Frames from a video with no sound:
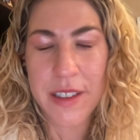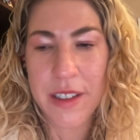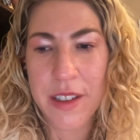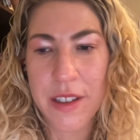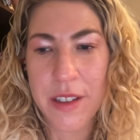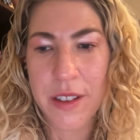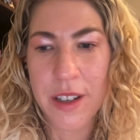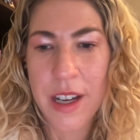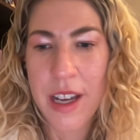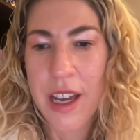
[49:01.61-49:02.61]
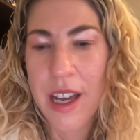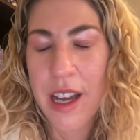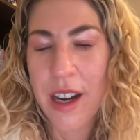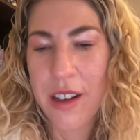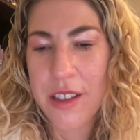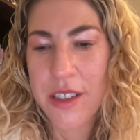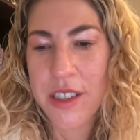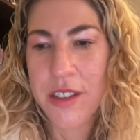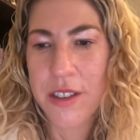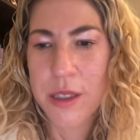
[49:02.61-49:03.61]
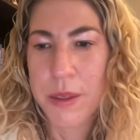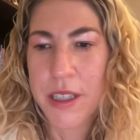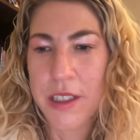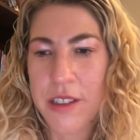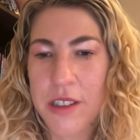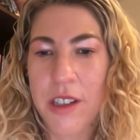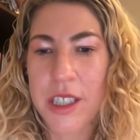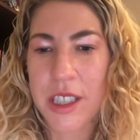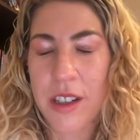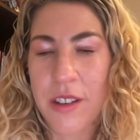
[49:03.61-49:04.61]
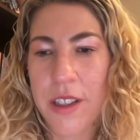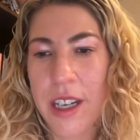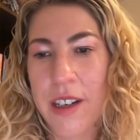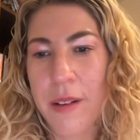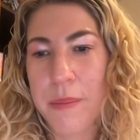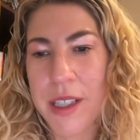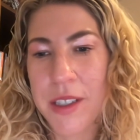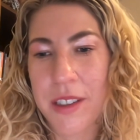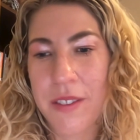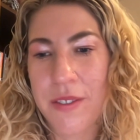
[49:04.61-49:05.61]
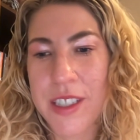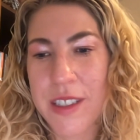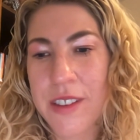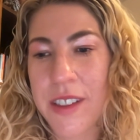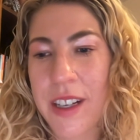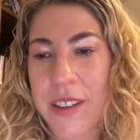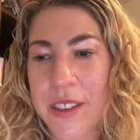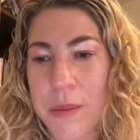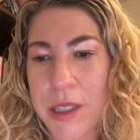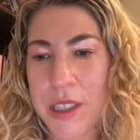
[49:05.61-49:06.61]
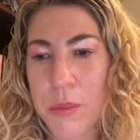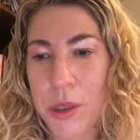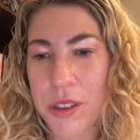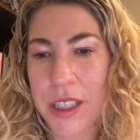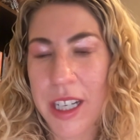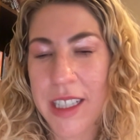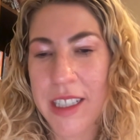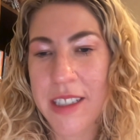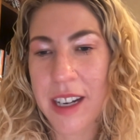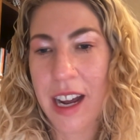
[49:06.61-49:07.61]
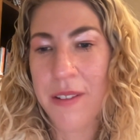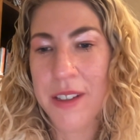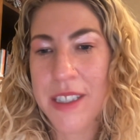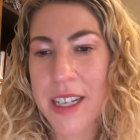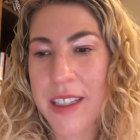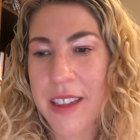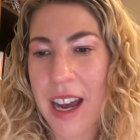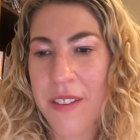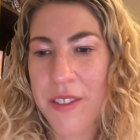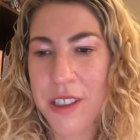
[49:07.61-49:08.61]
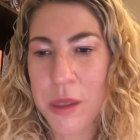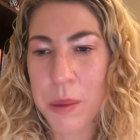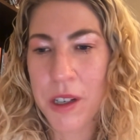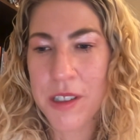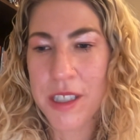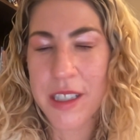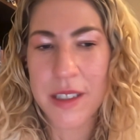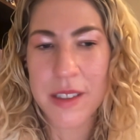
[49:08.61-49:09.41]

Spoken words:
do. And I also just noticed within your chart in general that your mental and physical health are much more linked, I would say, than the average person.